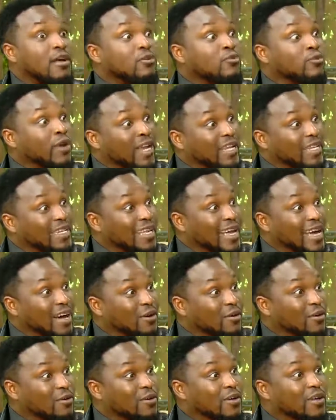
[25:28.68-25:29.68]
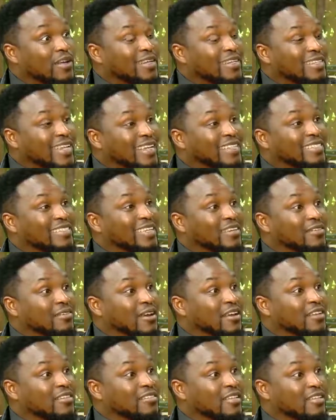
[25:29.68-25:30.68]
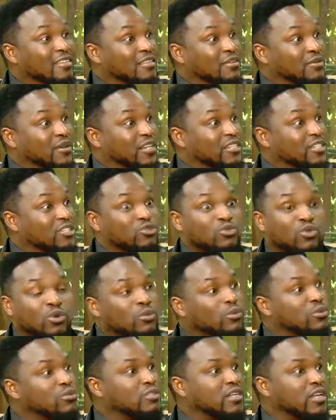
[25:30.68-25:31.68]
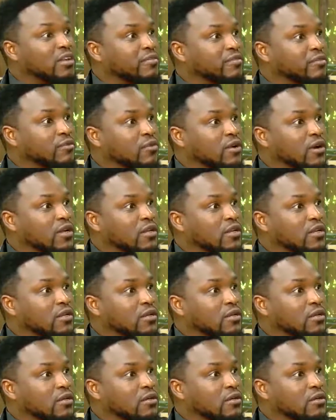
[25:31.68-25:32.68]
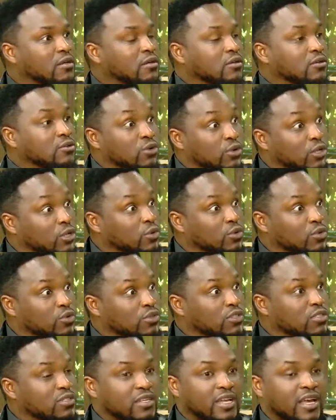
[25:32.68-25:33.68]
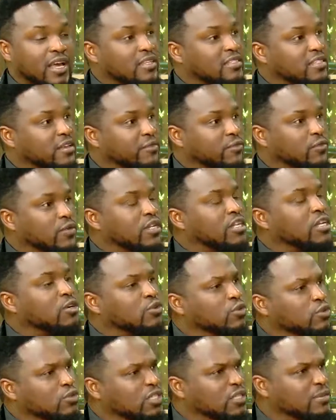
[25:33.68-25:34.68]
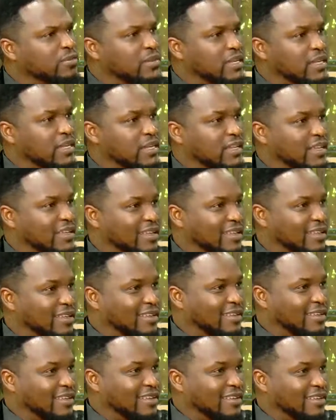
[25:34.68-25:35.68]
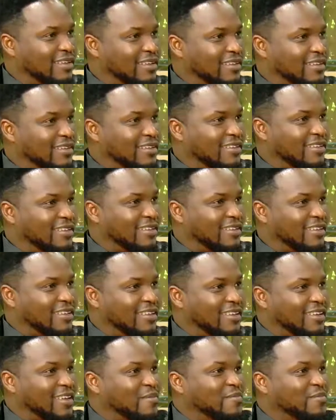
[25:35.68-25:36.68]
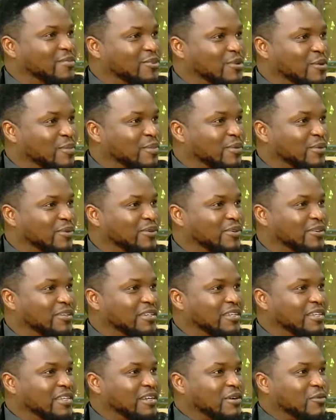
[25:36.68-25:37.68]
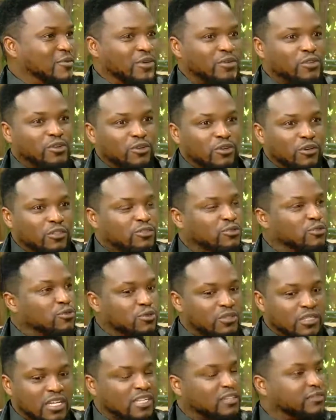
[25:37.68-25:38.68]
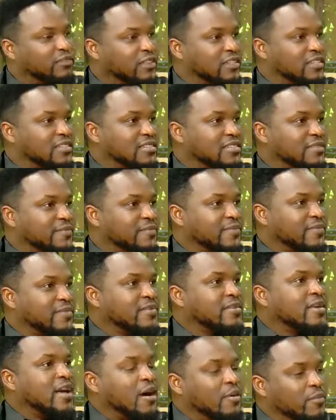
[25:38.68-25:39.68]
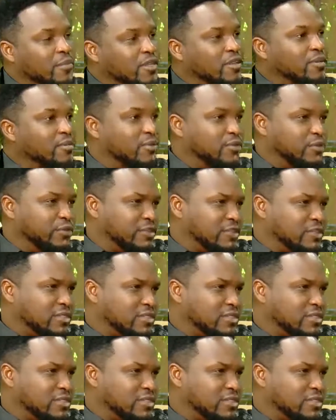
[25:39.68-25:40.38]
Right now, Nigeria is a threat to almost everyone. Nollywood scares everyone, including me. I'm normal. When you go to Netflix, how many movies?